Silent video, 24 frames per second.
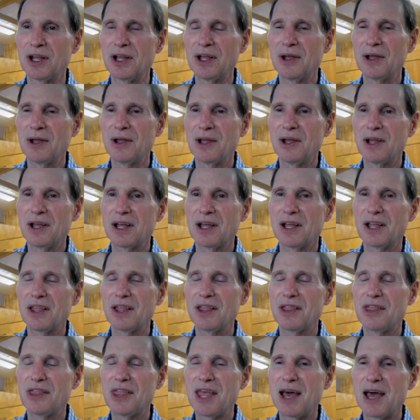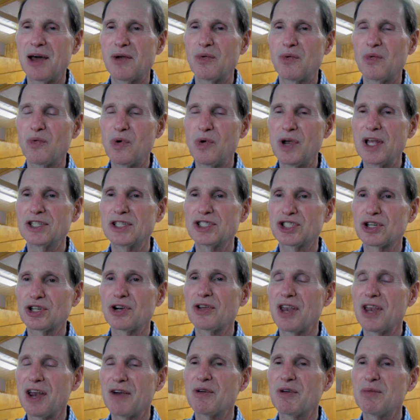that we ensure
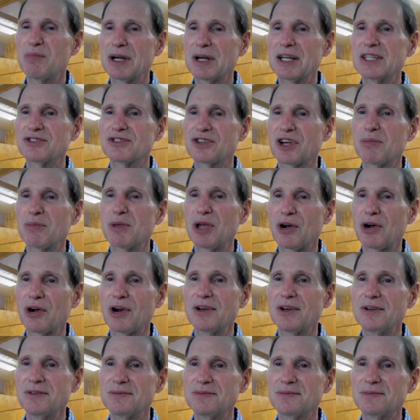that everybody's going to be heard.